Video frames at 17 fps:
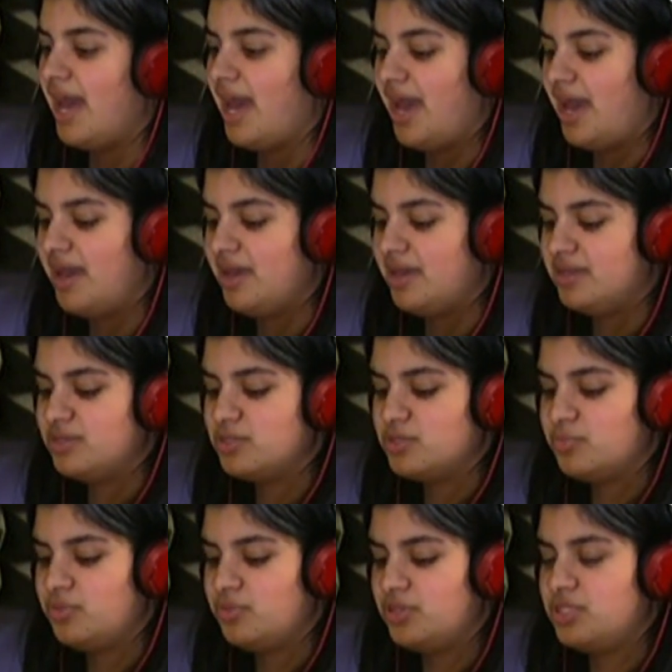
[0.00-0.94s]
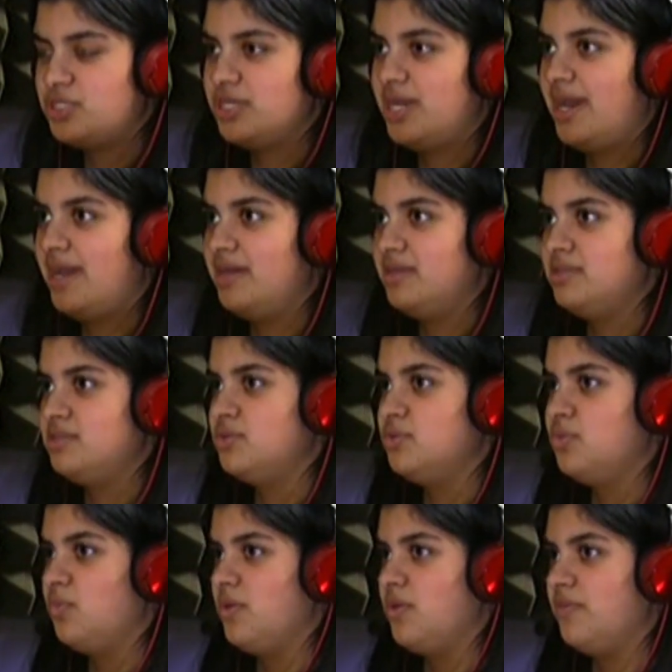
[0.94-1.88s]
And Pooja asked
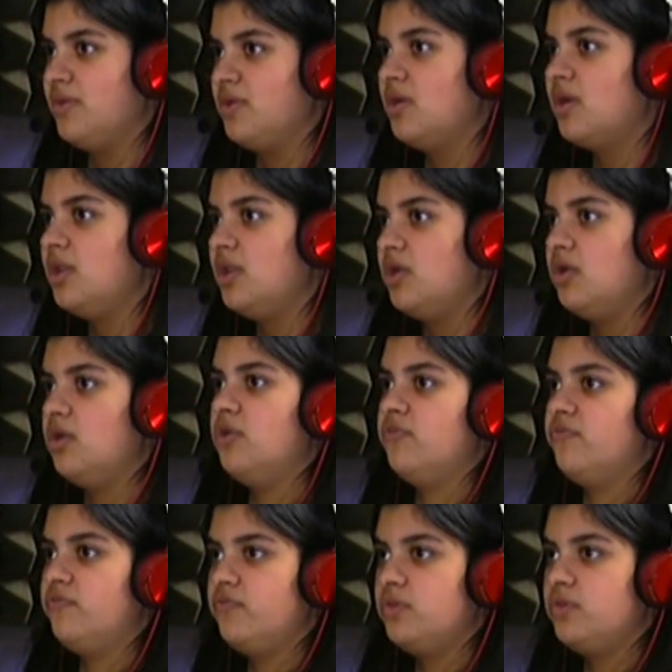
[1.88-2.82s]
what the colour of